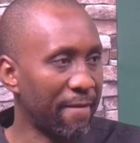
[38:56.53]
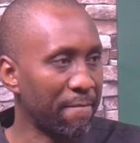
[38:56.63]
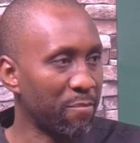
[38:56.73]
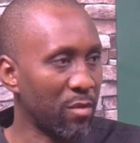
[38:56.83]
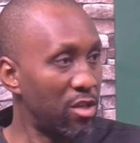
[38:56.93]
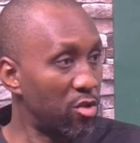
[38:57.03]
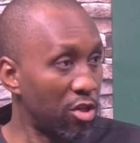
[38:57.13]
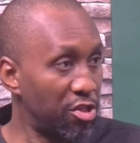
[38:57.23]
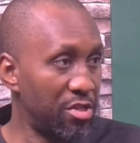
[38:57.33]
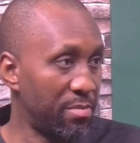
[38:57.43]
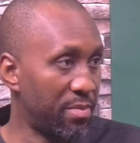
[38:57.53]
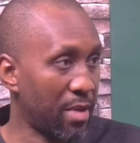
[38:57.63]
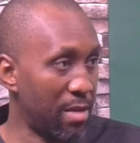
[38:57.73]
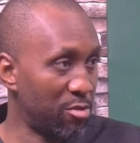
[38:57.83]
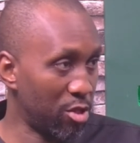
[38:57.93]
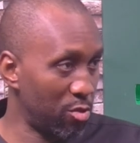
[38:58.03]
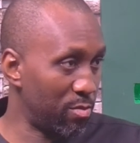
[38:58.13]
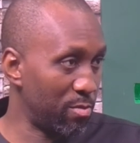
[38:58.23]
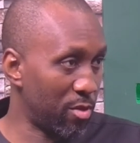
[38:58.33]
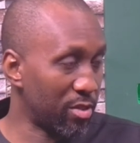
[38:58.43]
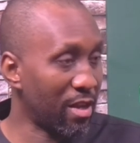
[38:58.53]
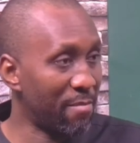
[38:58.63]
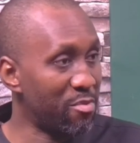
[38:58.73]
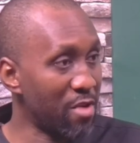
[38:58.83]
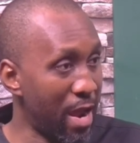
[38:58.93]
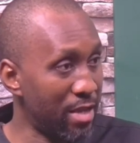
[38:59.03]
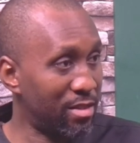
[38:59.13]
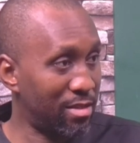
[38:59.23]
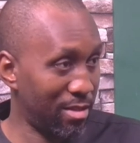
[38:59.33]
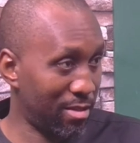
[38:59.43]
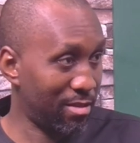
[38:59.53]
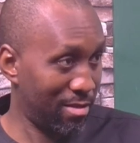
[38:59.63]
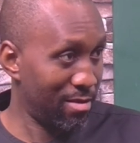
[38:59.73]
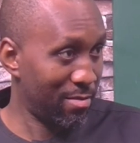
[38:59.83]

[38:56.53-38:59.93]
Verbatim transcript: True. It's not cheap. I'm sure you must have priced. Certainly it.